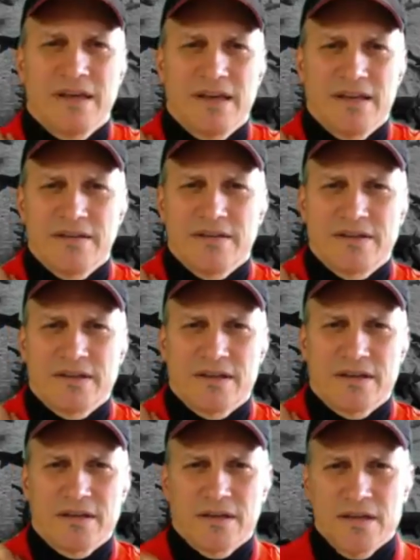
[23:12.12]
and
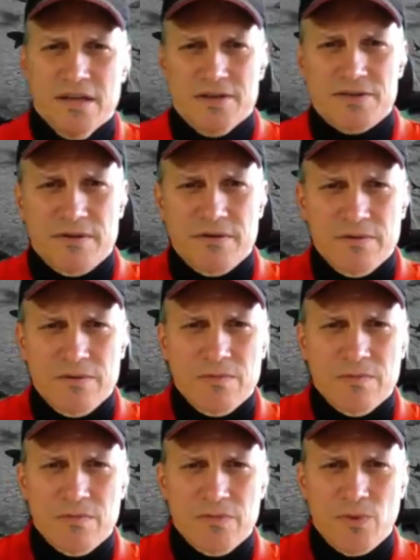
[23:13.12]
the, so
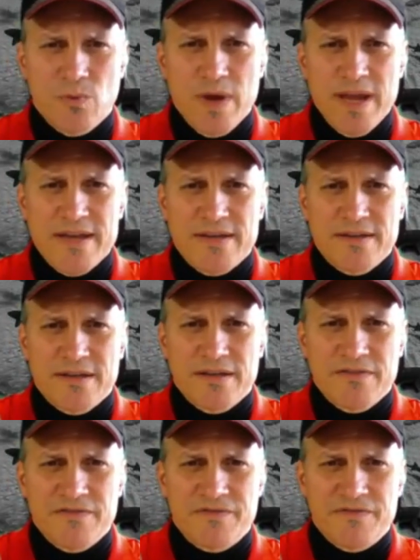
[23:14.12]
the weight
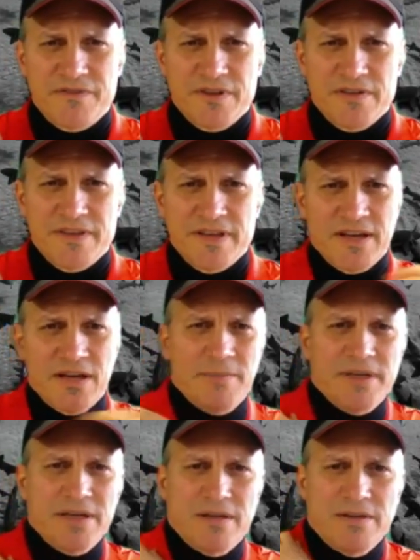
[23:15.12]
of of the
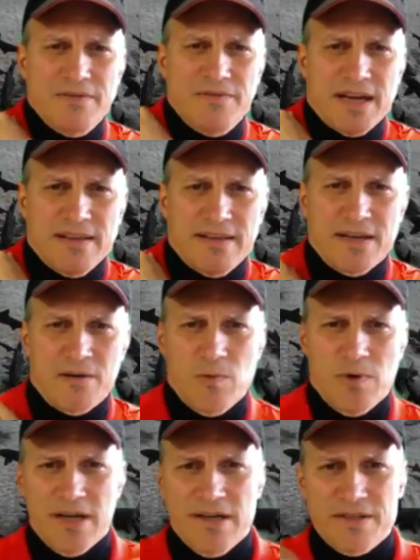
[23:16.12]
helmet, you've got like what?